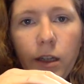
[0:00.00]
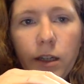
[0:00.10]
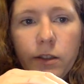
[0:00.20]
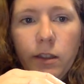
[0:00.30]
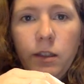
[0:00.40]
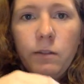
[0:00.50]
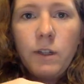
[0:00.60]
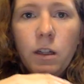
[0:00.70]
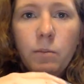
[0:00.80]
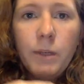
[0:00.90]
It's going to
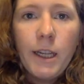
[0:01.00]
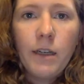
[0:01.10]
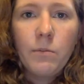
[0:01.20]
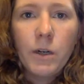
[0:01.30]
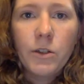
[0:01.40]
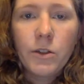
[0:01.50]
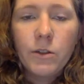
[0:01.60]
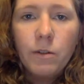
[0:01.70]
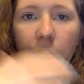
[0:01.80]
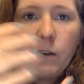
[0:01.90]
develop negative pressure
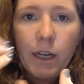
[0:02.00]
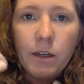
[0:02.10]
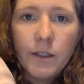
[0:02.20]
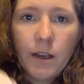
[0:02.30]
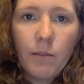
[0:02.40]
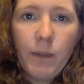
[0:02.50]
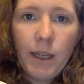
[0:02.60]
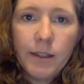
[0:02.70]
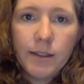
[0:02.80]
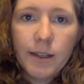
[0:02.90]
to allow air to come
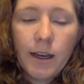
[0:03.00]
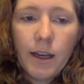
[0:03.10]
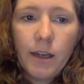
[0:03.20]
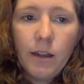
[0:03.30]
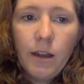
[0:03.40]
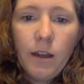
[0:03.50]
inside.